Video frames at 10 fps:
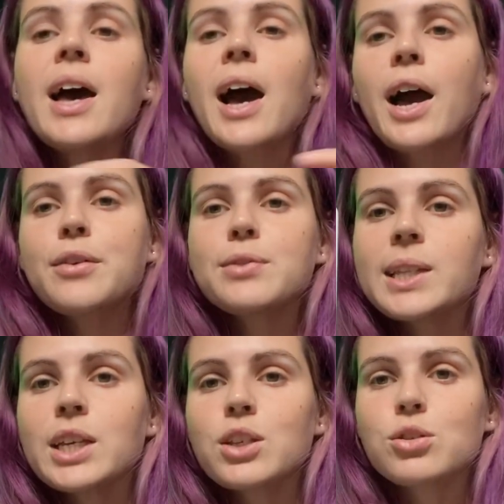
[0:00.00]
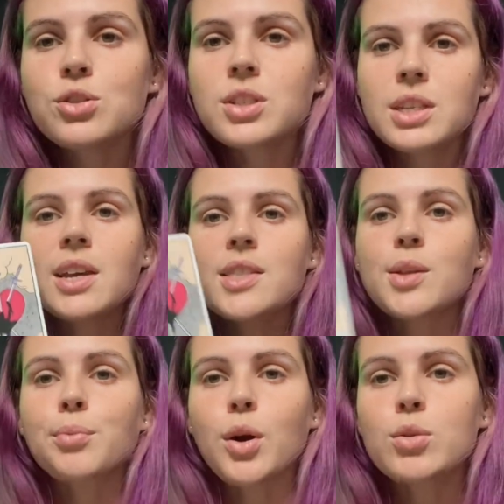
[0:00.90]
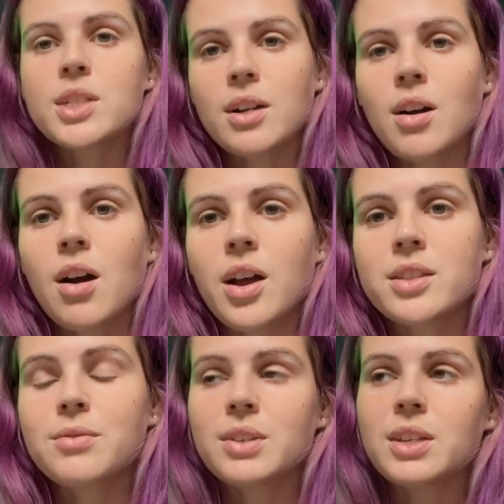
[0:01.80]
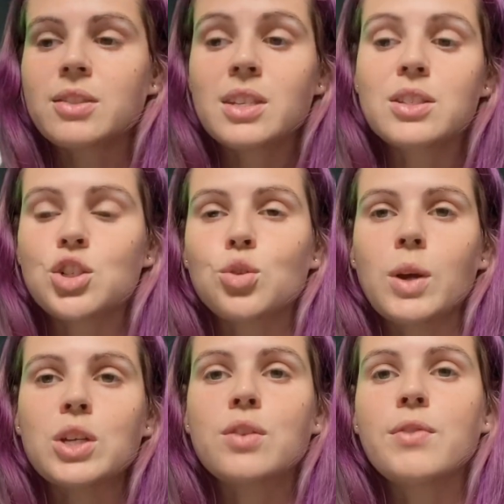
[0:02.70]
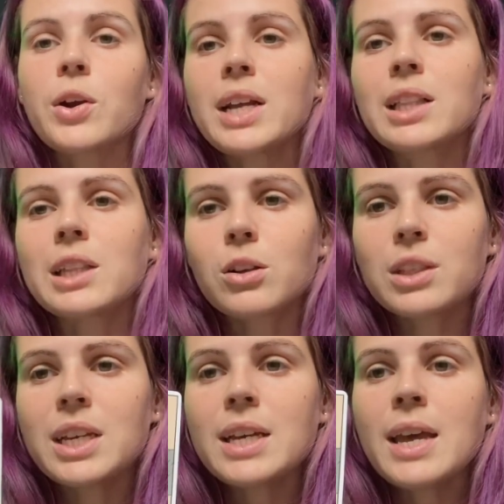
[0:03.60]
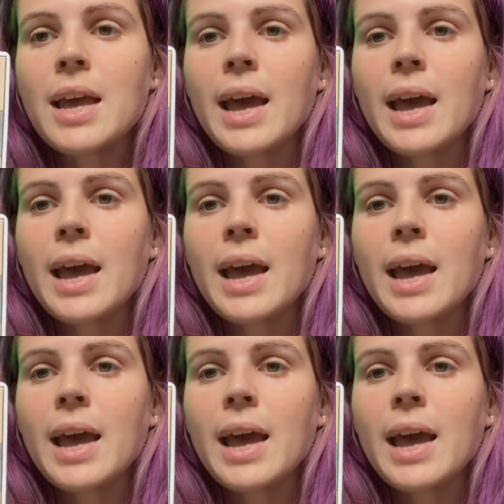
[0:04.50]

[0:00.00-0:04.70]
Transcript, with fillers: I feel like you're seeing the pros and cons of this situation very clearly,